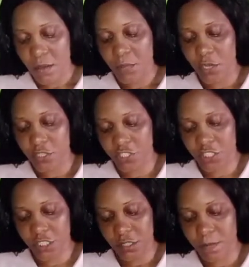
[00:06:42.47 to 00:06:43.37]

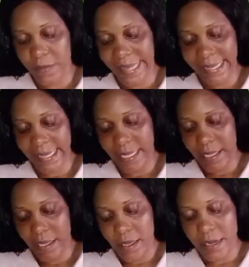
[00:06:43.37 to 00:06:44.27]
pouch bag.
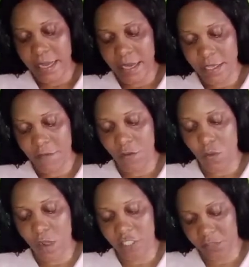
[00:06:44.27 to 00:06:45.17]
Now if you
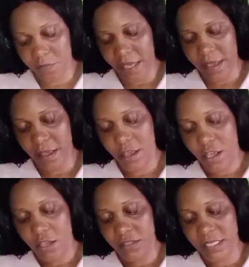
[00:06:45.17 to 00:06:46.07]
watch me,
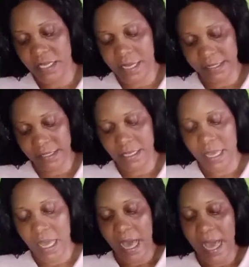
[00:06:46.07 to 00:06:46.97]
you see that
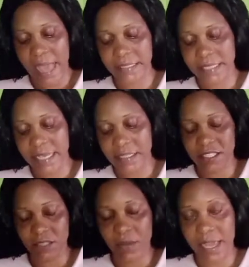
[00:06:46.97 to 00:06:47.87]
I take
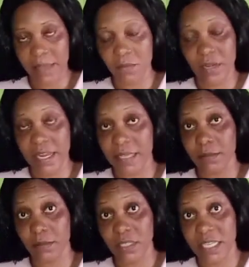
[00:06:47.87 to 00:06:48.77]
the when I
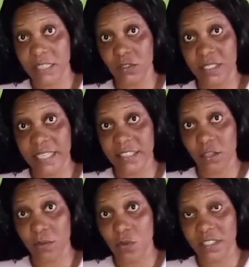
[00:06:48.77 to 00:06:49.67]
take
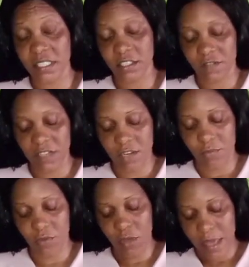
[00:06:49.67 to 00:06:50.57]
some quantity of the
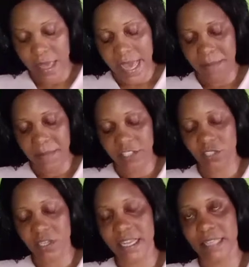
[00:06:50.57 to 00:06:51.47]
elubo, I make
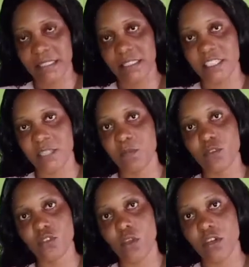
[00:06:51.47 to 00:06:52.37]
sure that the
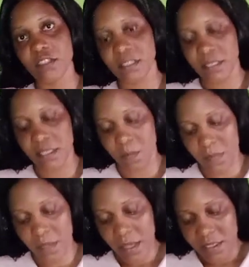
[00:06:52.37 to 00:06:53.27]
spoon goes deep.
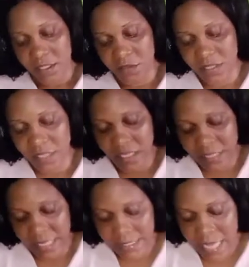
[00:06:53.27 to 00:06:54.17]
The reason
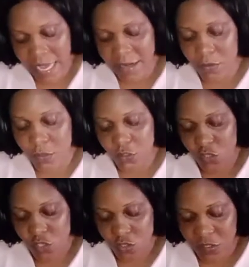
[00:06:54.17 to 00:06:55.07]
is that I don't want
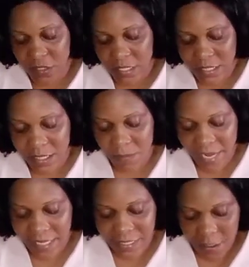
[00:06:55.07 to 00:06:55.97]
to use this
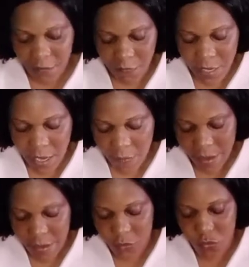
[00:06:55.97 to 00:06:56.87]
plantain
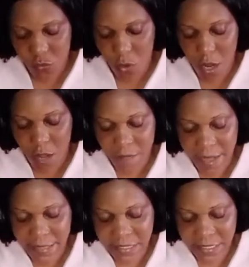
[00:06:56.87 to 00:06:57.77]
flour to
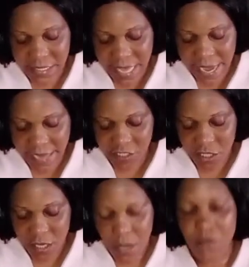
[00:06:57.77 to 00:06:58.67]
cover this
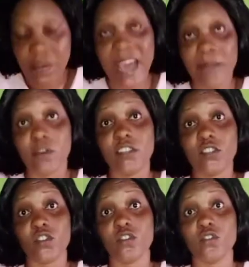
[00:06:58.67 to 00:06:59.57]
edge. We are going
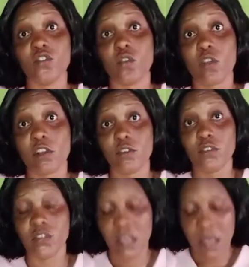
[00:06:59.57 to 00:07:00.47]
to use to
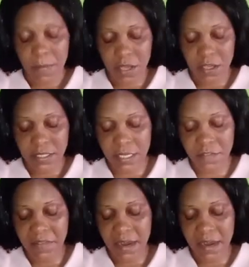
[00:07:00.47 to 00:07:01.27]
close, because if